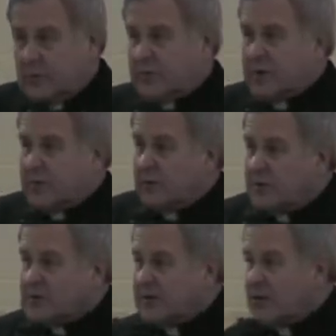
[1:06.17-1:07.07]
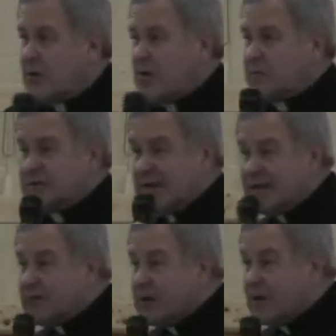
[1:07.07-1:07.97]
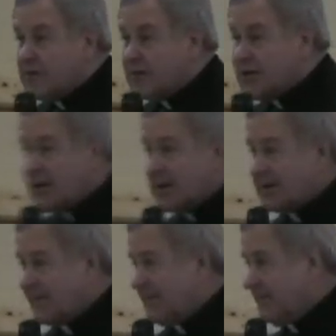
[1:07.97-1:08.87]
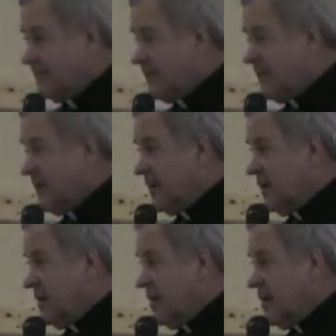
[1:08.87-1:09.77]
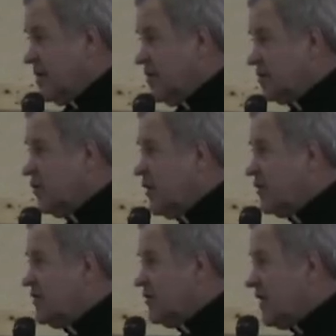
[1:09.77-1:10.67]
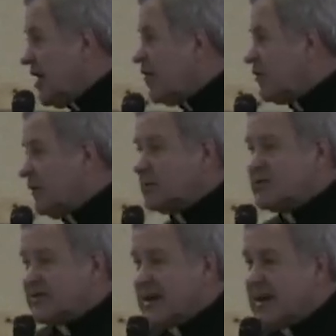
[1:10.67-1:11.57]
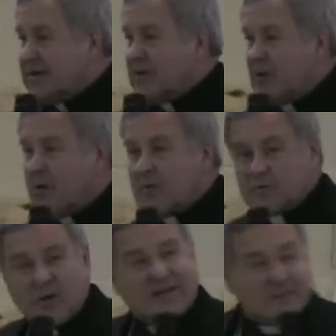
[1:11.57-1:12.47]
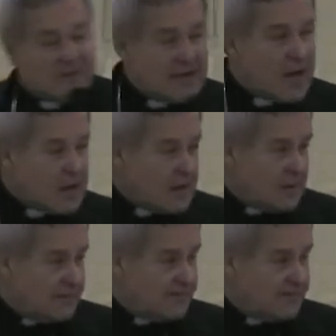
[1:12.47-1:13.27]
With people losing their homes, even here in Michigan. So what do we do to help people stay in their homes? What can be done?